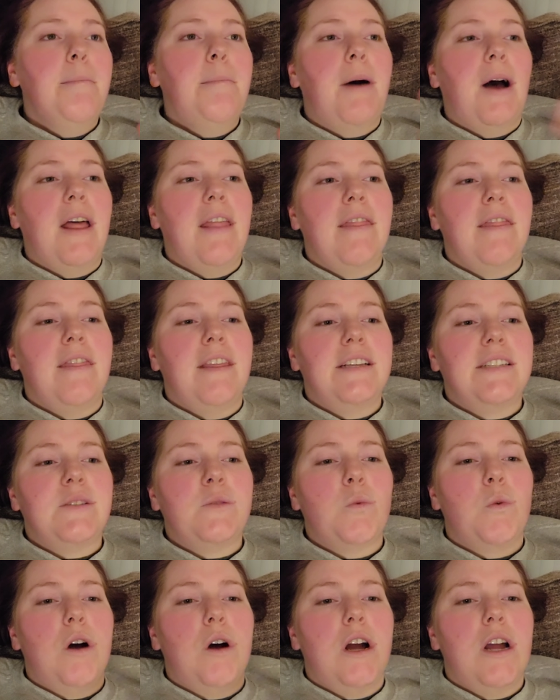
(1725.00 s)
But
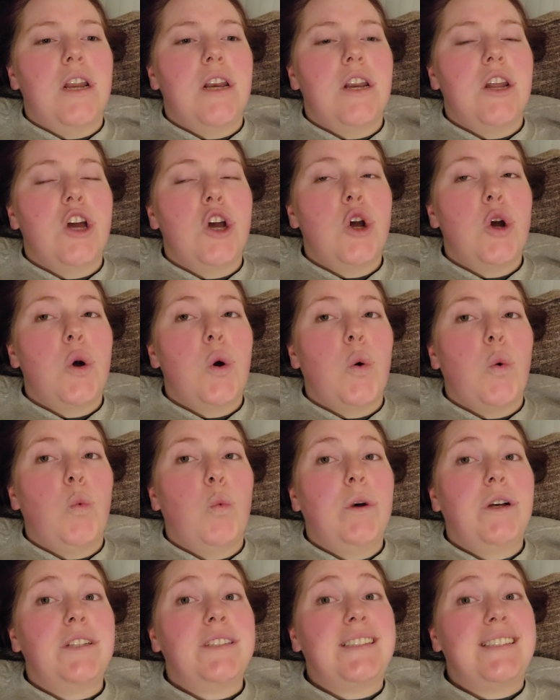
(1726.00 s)
this one
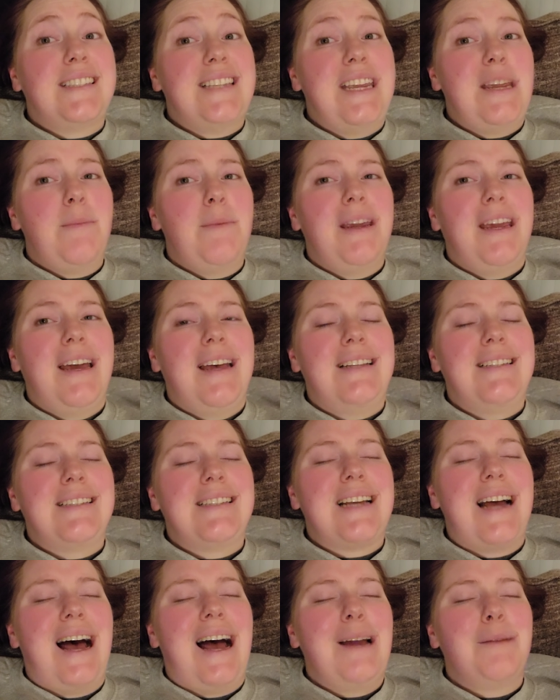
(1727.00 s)
we'll see
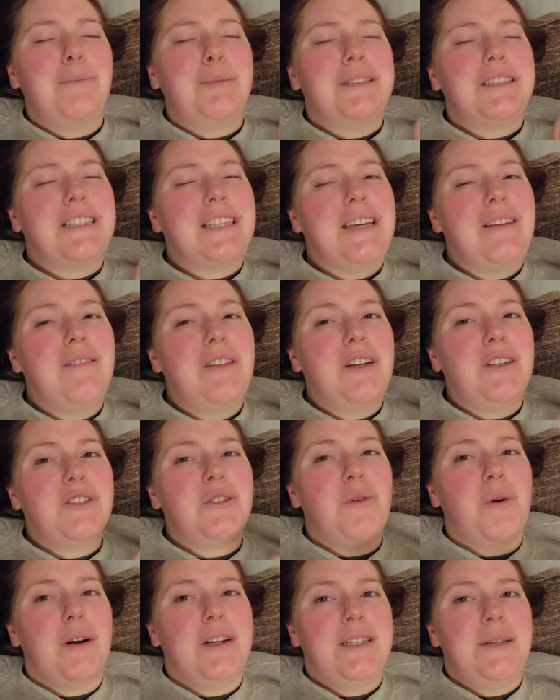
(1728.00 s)
because I believe
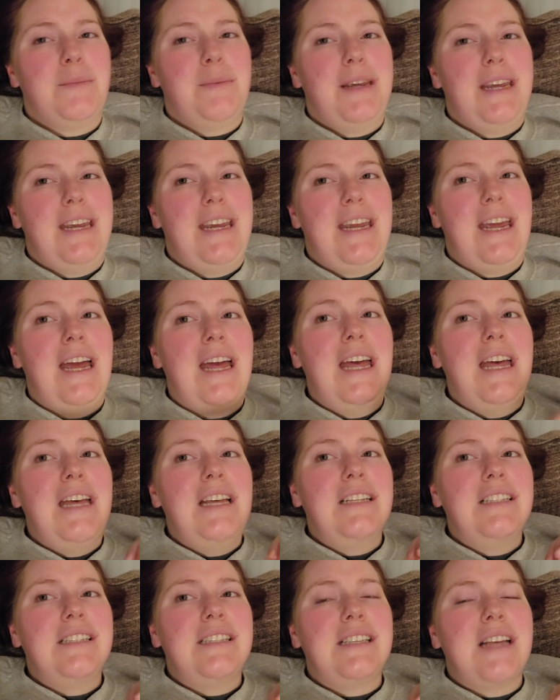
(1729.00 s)
there's going to be
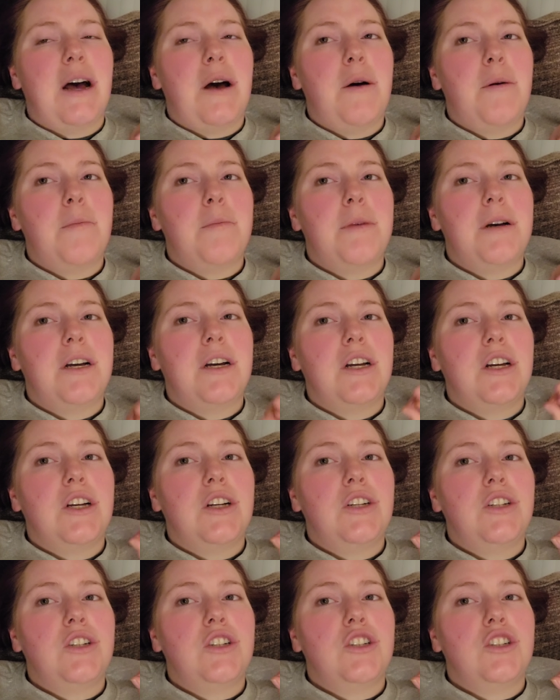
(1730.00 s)
some
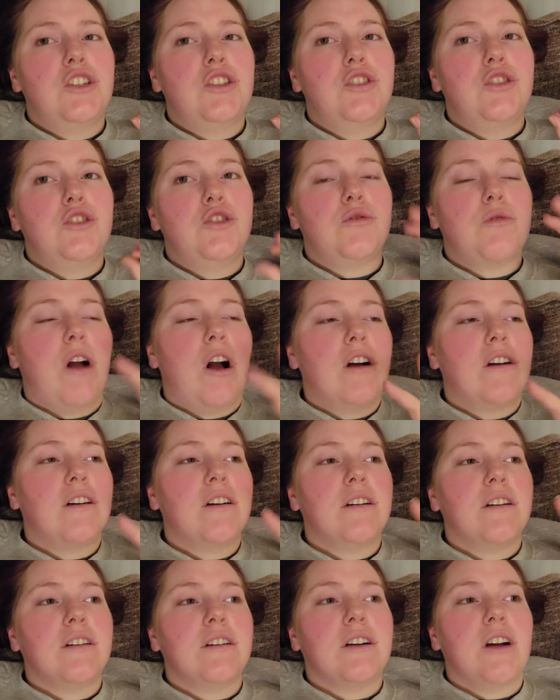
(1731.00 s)

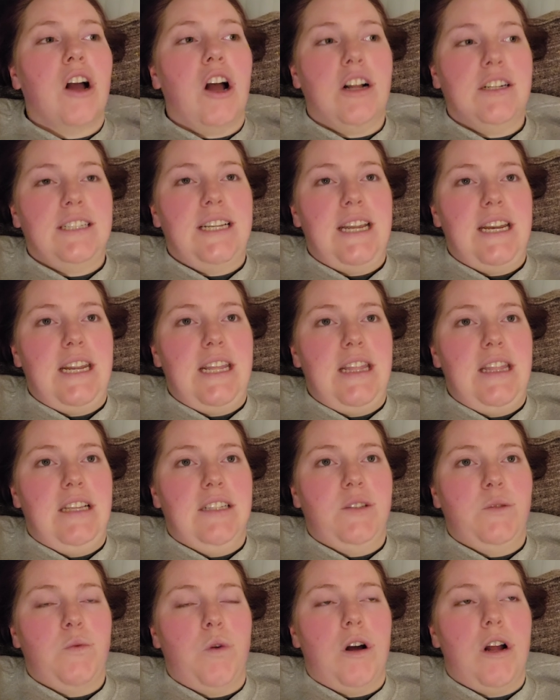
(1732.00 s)
drug content in
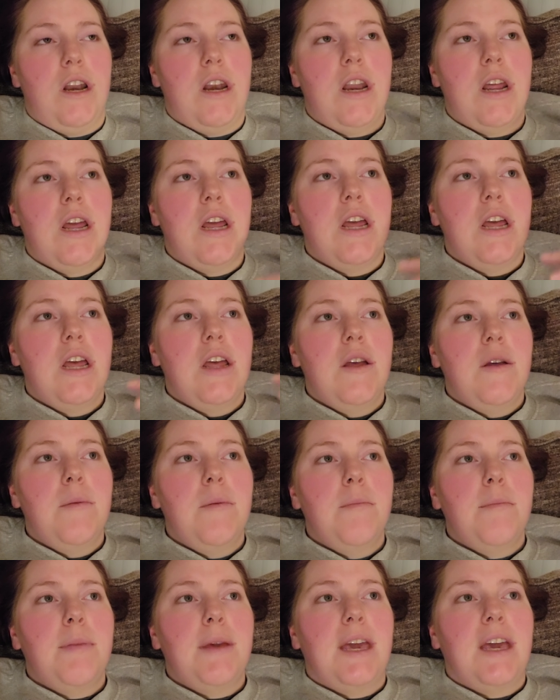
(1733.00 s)
this one
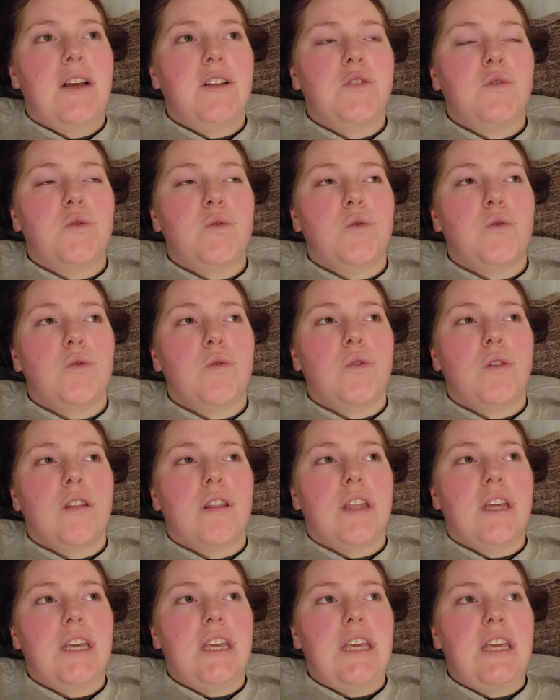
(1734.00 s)
because
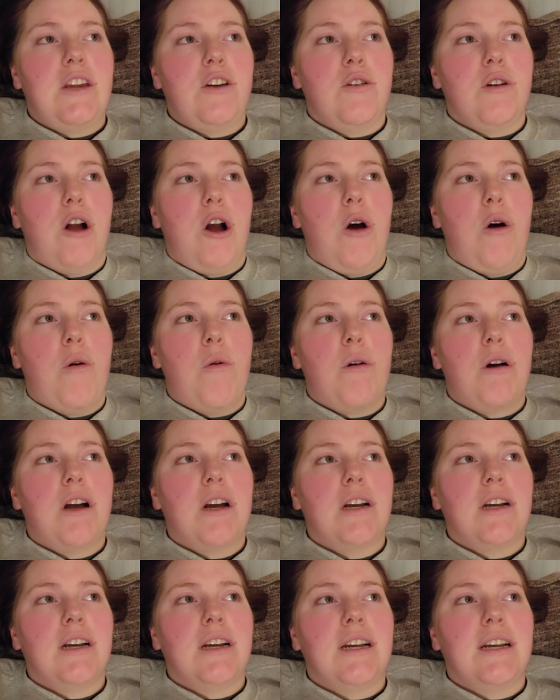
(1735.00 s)
the hero
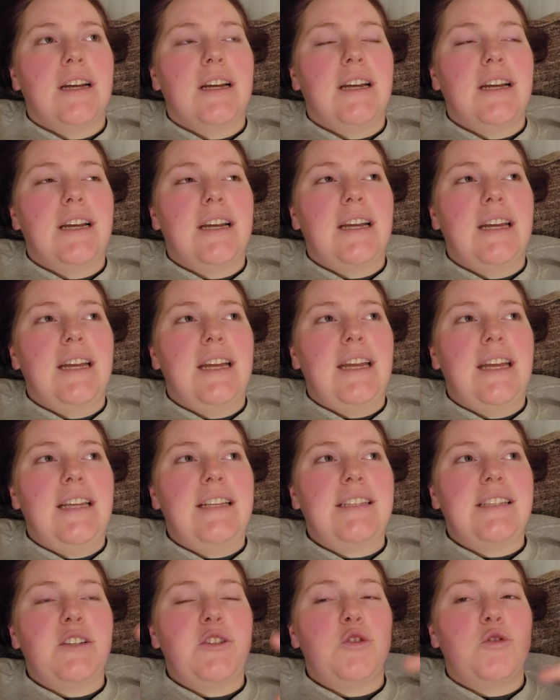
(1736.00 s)

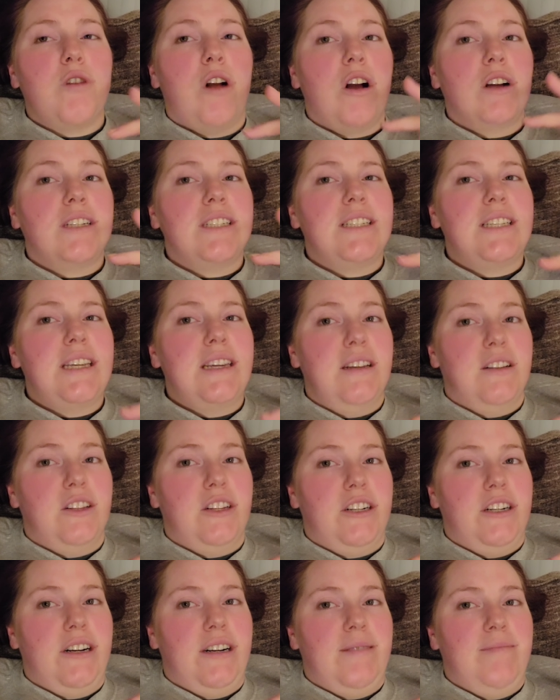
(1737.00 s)
is a drug
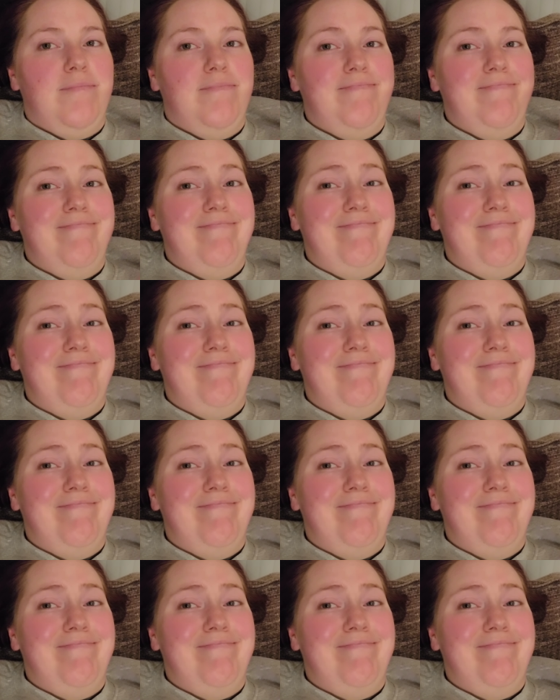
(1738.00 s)
dealer.